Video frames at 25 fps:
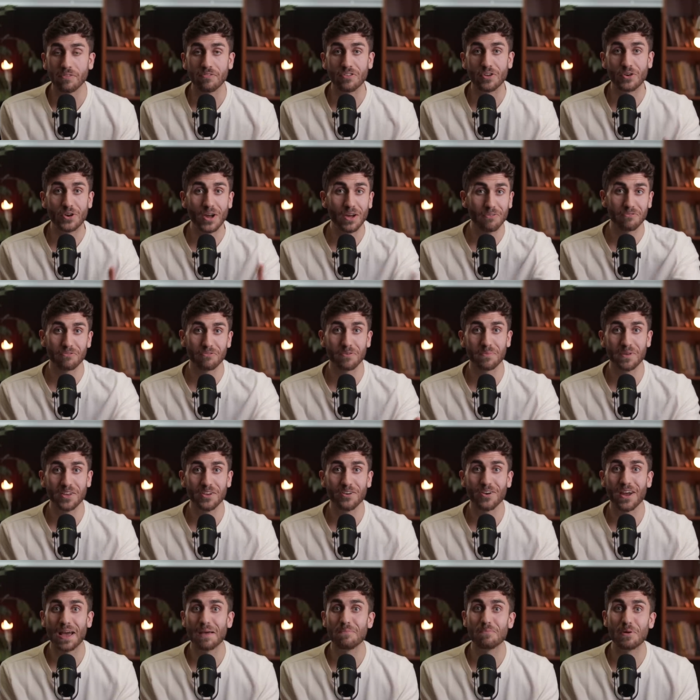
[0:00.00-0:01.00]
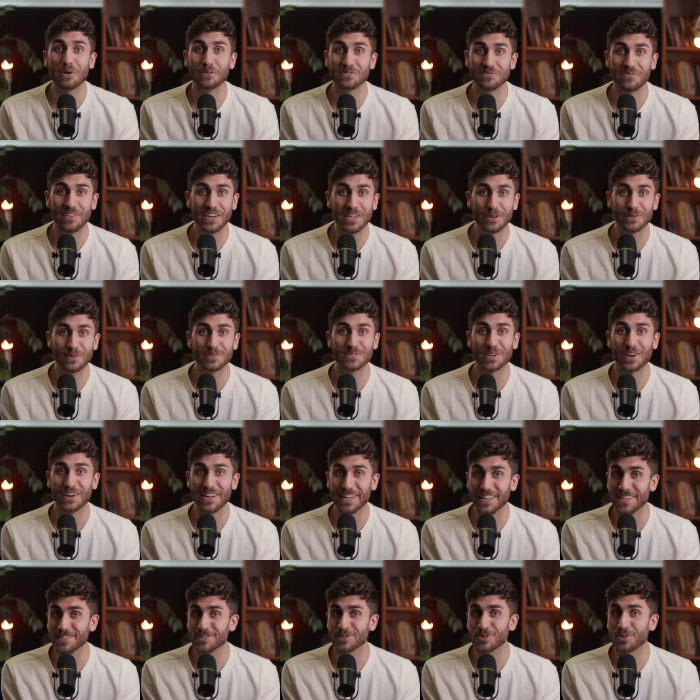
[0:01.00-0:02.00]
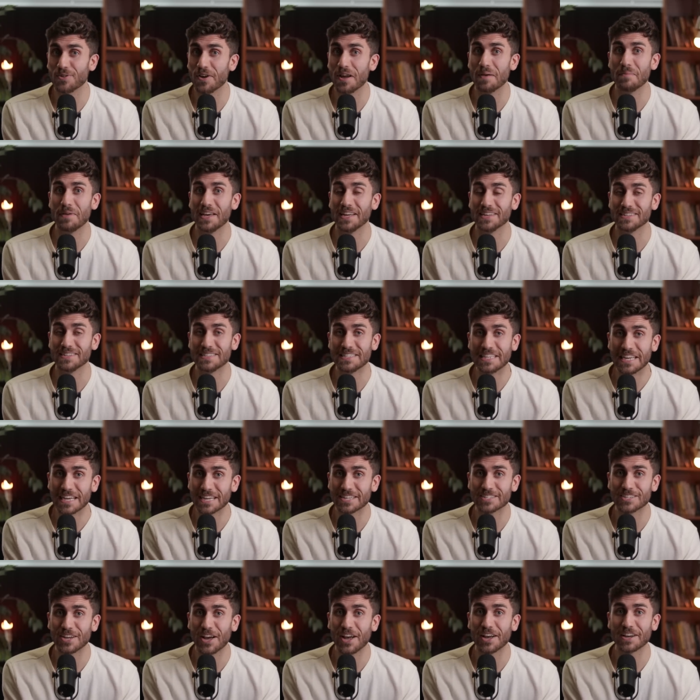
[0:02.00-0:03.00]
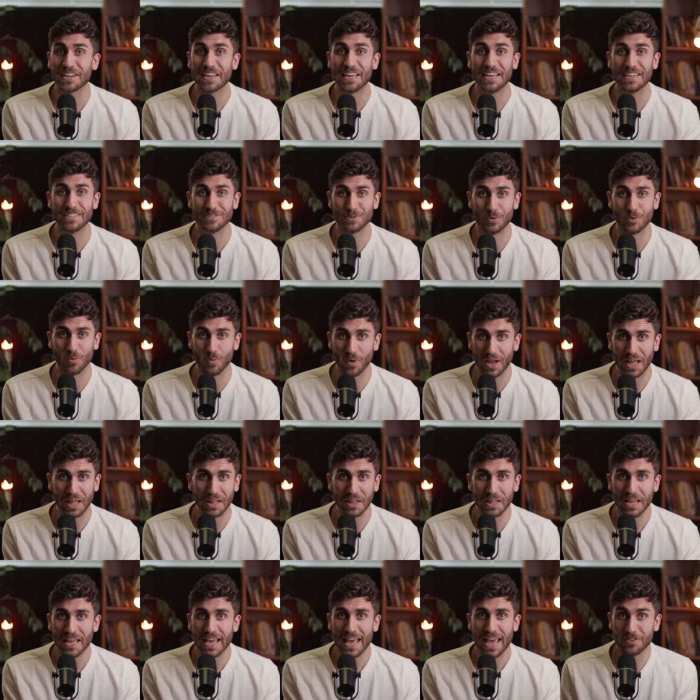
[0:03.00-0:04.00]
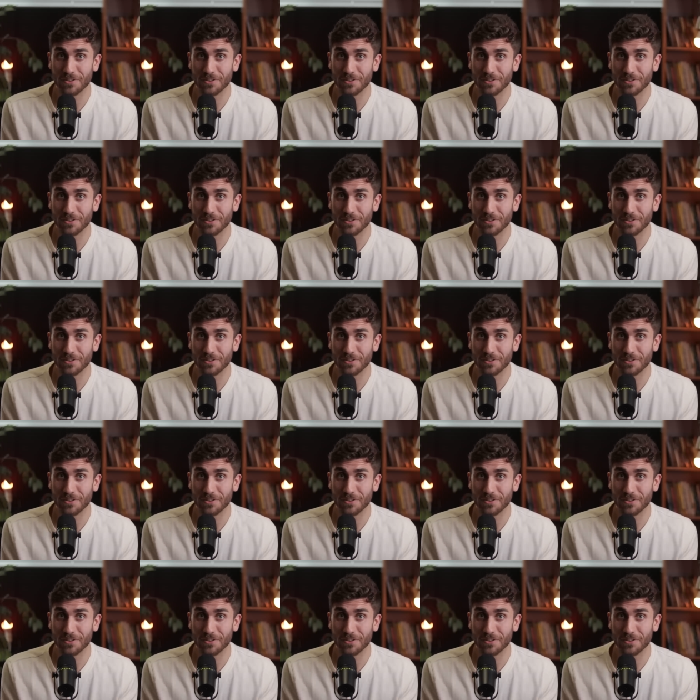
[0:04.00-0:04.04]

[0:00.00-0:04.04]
If you're not familiar, I post videos on Instagram and TikTok as well.